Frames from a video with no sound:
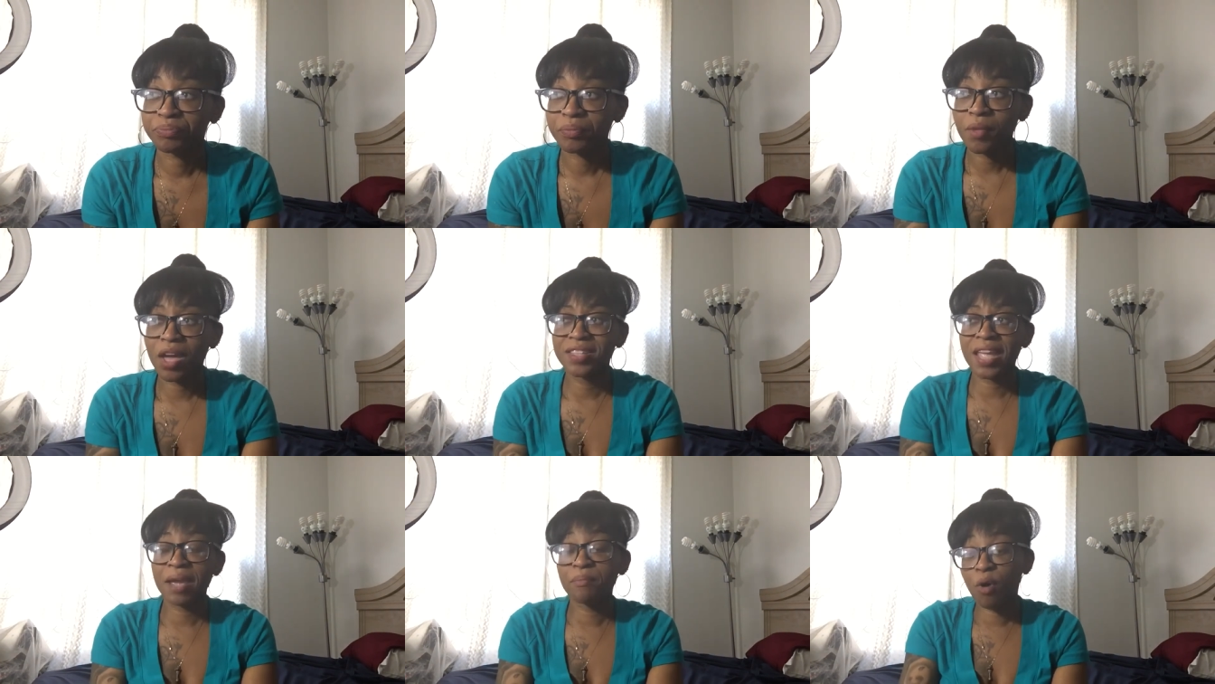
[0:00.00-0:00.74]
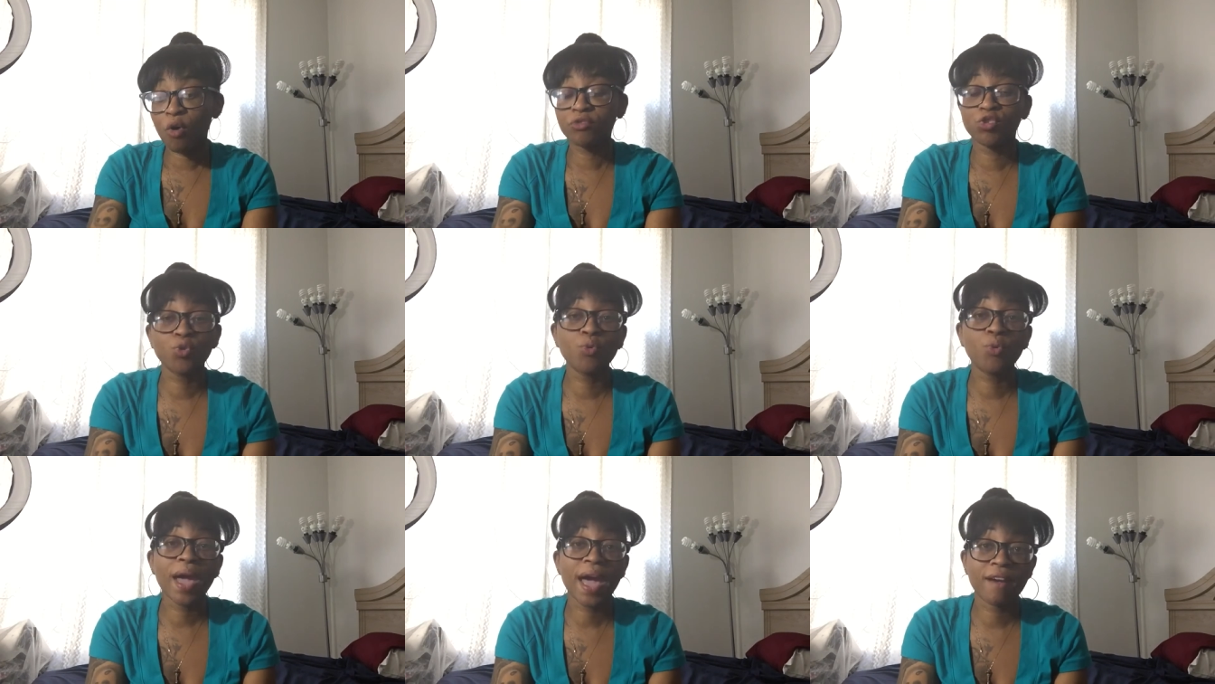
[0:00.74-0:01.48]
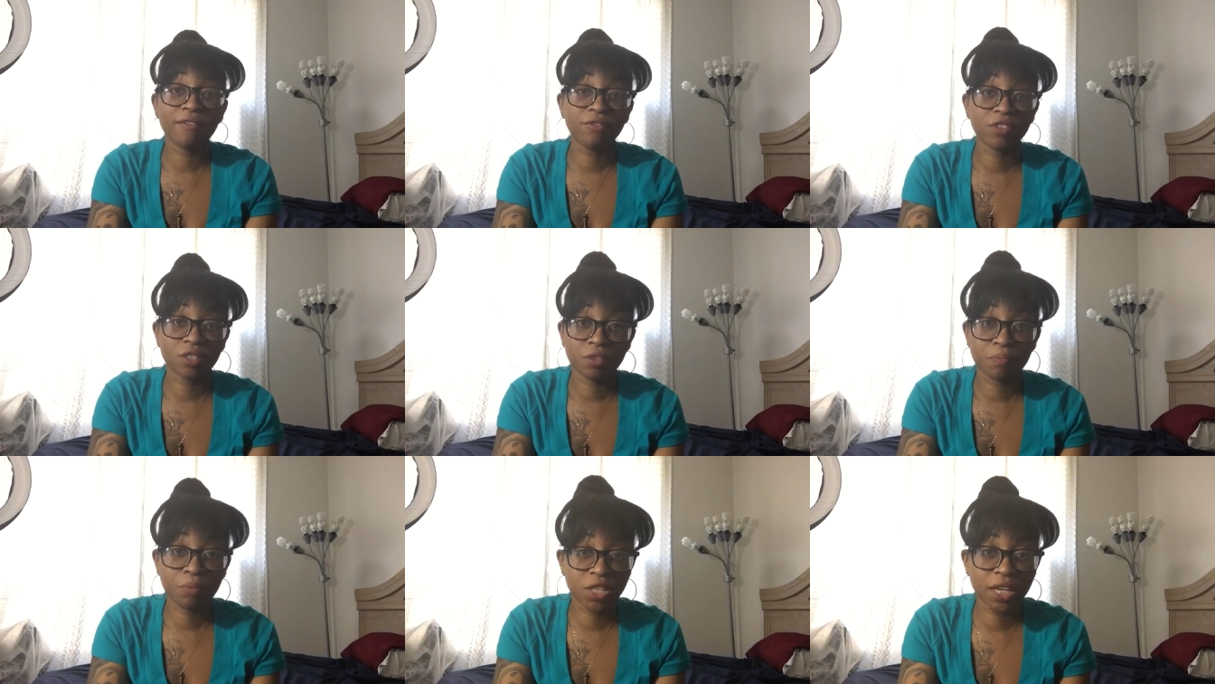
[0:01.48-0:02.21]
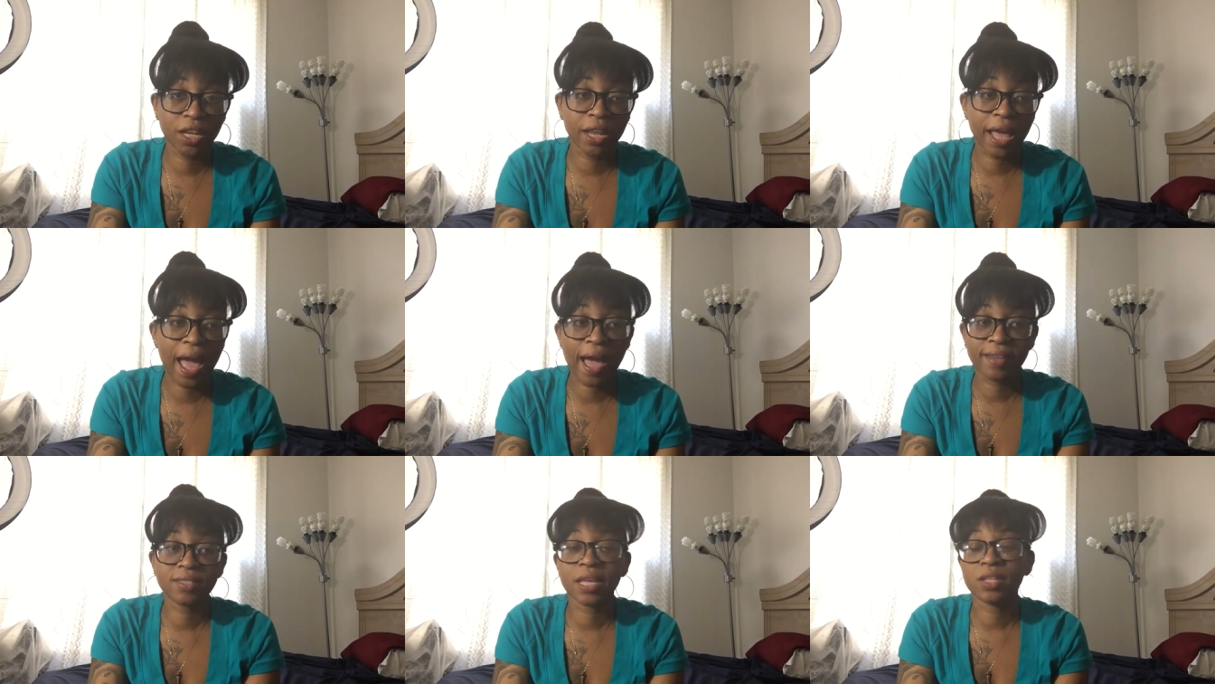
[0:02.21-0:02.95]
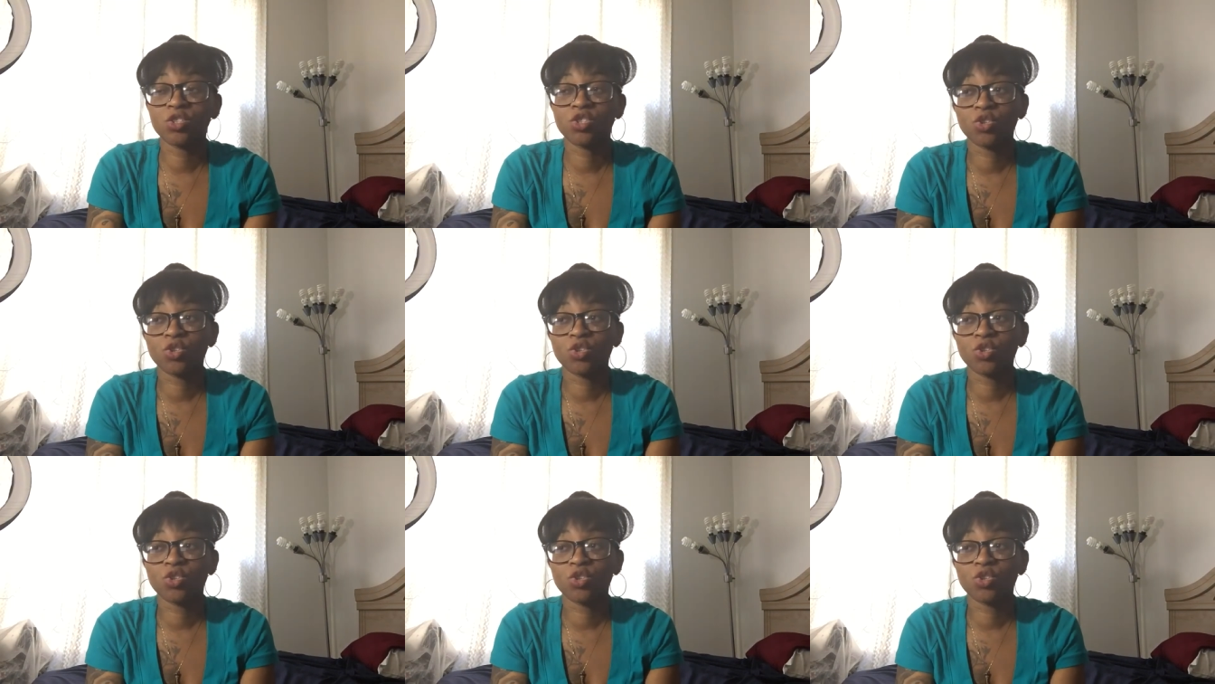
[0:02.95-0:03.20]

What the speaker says: Because they both do have particular accents.